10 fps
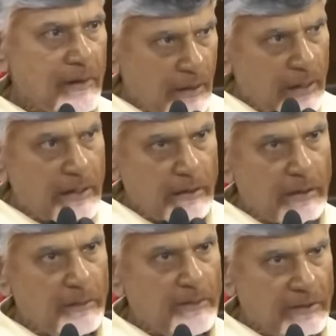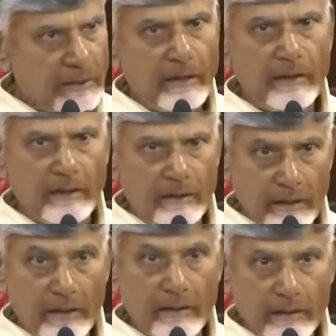right time is a
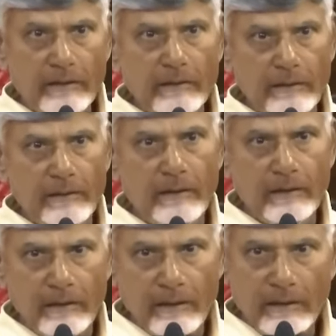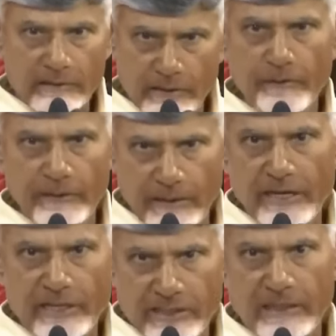great asset for the
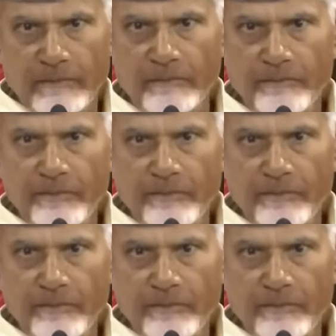nation.